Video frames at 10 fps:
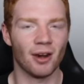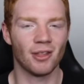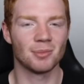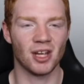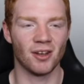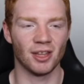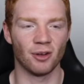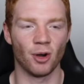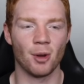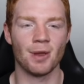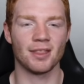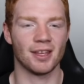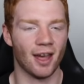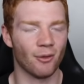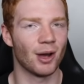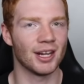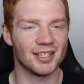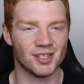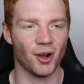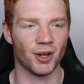of them's only a Ruby, the other one
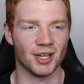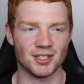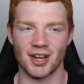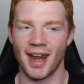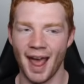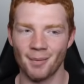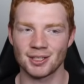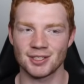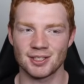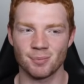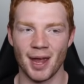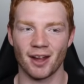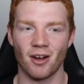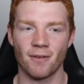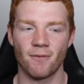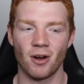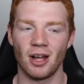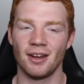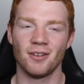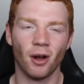is Jokic. And how much is this man going
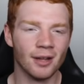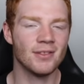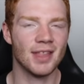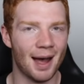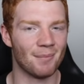for? Not even that